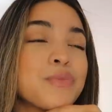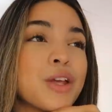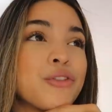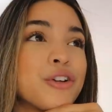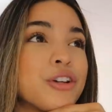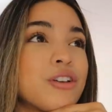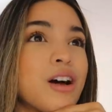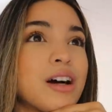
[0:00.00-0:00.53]

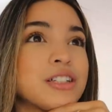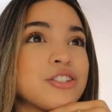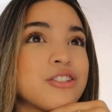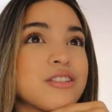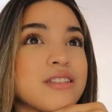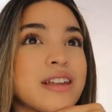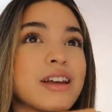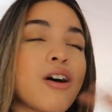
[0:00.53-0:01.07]
they're not
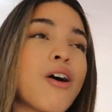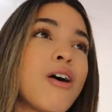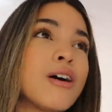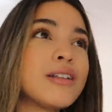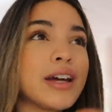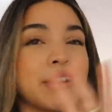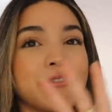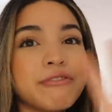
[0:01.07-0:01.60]
just like
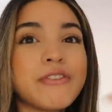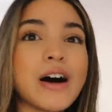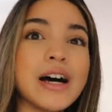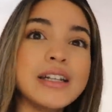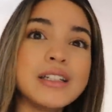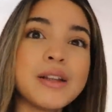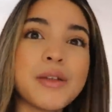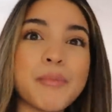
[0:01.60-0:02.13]
all like
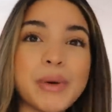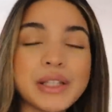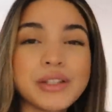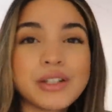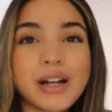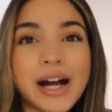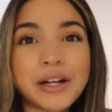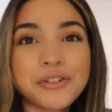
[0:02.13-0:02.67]
fun, but
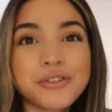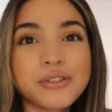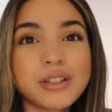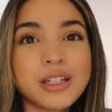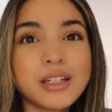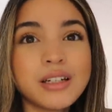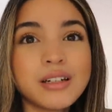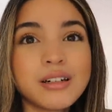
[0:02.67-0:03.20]
they're
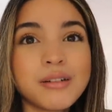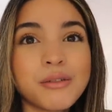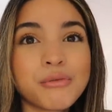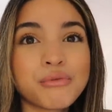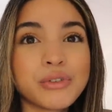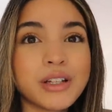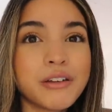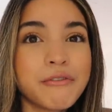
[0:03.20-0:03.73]
actually
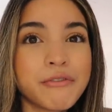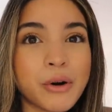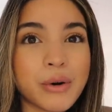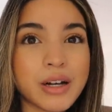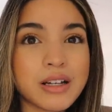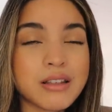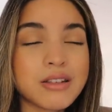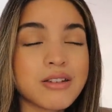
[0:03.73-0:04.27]
really
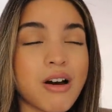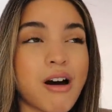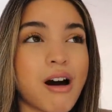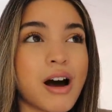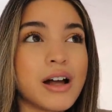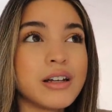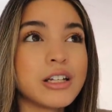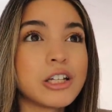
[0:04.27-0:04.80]
focused
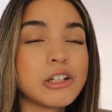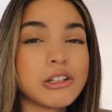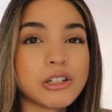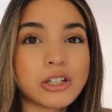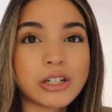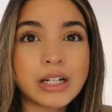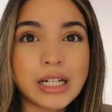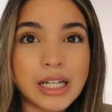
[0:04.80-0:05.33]
on
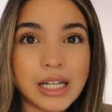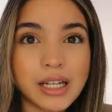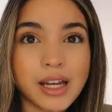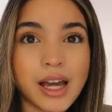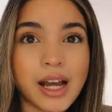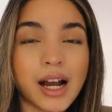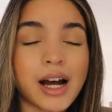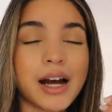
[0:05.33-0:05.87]
learning
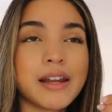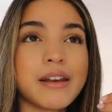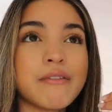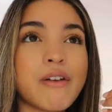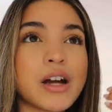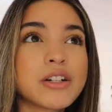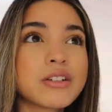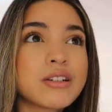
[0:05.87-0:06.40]
and kind
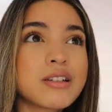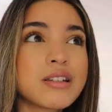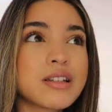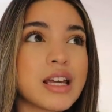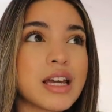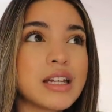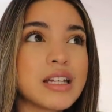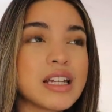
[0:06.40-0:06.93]
of
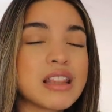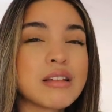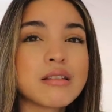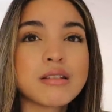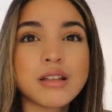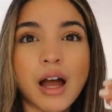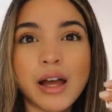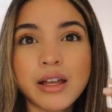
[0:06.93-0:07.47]
understanding the
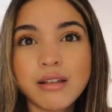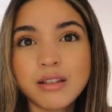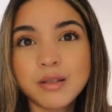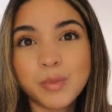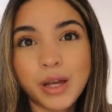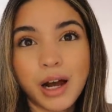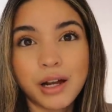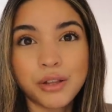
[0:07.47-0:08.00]
science
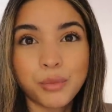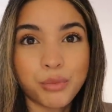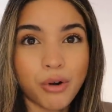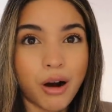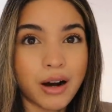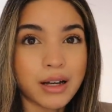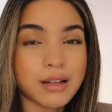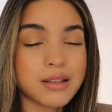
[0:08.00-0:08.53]
behind the
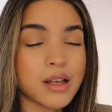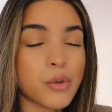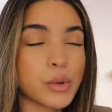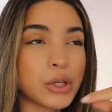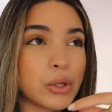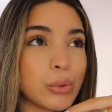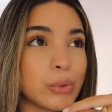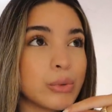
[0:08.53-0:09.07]
products that we
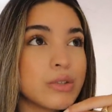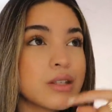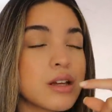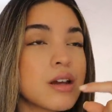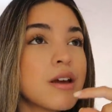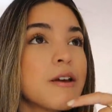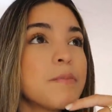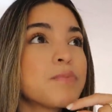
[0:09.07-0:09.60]
use.
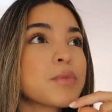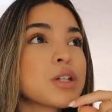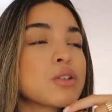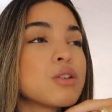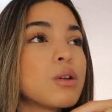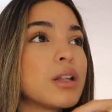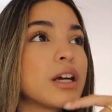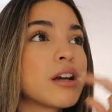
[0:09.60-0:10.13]

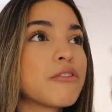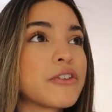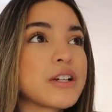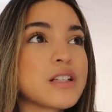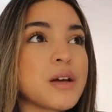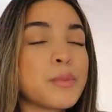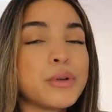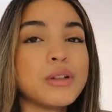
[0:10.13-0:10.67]
So like, for
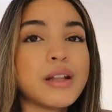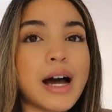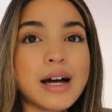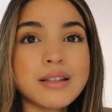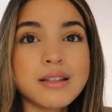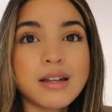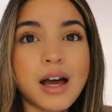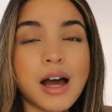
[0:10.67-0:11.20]
example,
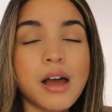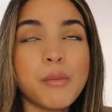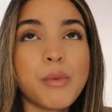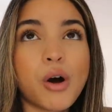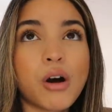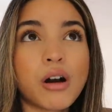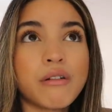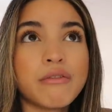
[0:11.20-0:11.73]
last
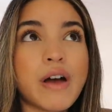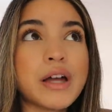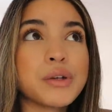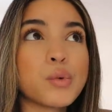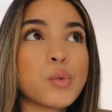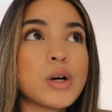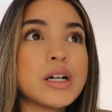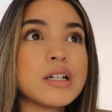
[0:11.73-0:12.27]
time our
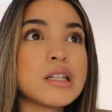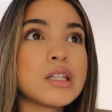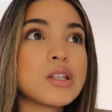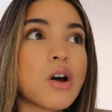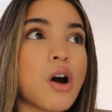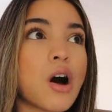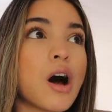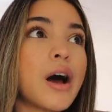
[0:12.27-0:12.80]
event was
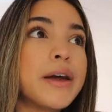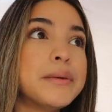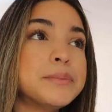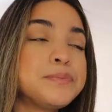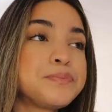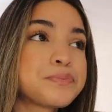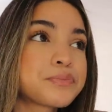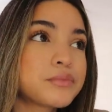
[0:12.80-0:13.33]
on